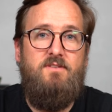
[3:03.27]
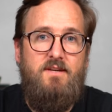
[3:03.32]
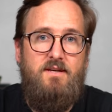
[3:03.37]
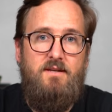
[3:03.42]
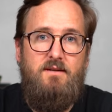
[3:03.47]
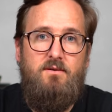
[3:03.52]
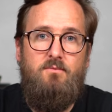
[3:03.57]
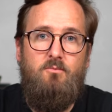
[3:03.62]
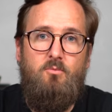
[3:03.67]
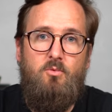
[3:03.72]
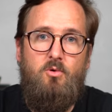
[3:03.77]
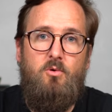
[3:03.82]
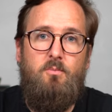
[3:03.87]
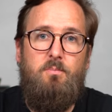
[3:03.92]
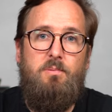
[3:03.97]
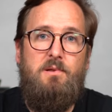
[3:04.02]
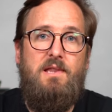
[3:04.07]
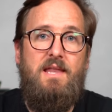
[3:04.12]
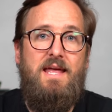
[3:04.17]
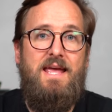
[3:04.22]
that will
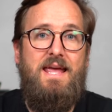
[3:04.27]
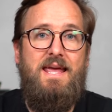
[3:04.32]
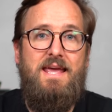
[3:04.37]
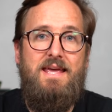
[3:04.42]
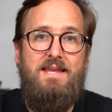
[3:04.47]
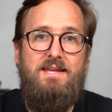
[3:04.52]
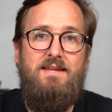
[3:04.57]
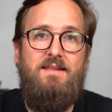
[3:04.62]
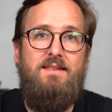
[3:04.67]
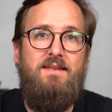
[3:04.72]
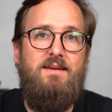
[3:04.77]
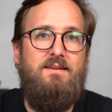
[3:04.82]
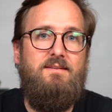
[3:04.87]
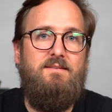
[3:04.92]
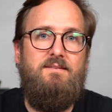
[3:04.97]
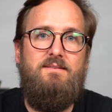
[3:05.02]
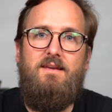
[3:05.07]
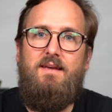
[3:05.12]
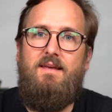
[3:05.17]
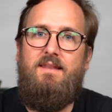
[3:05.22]
play into this,